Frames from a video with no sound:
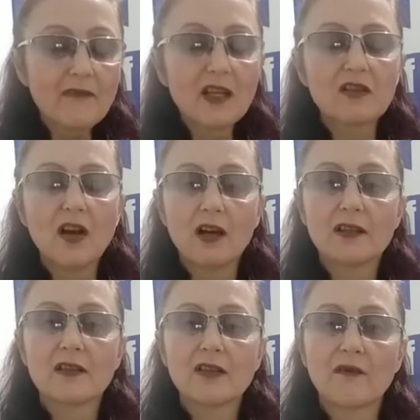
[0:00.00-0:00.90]

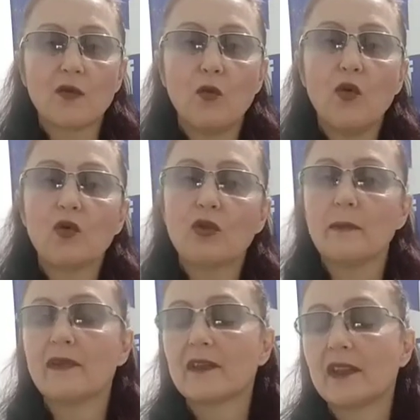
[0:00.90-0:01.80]
Guardians of the Wall, or
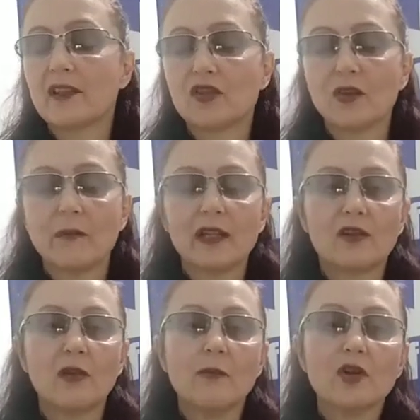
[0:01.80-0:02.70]
Mifta Shomer
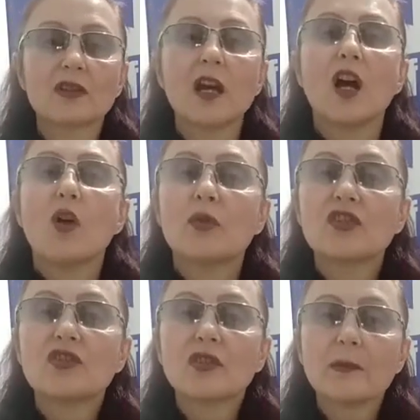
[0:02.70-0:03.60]
Chomot,
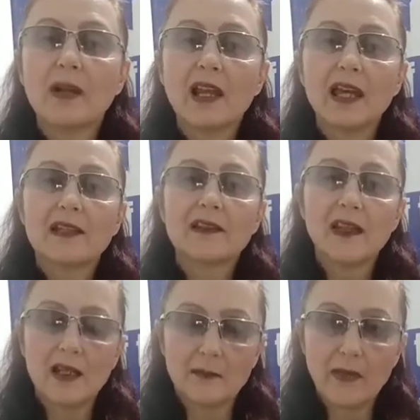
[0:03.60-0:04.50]
which took place
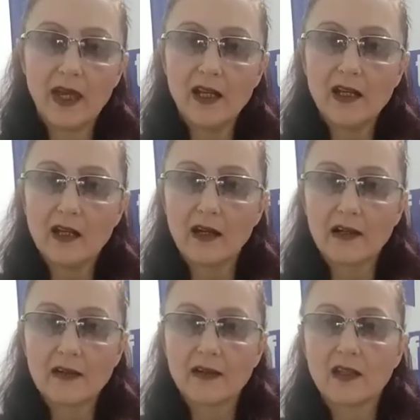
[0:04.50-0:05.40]
in May
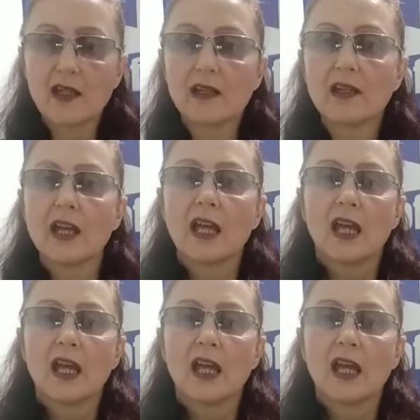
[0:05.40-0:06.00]
last year.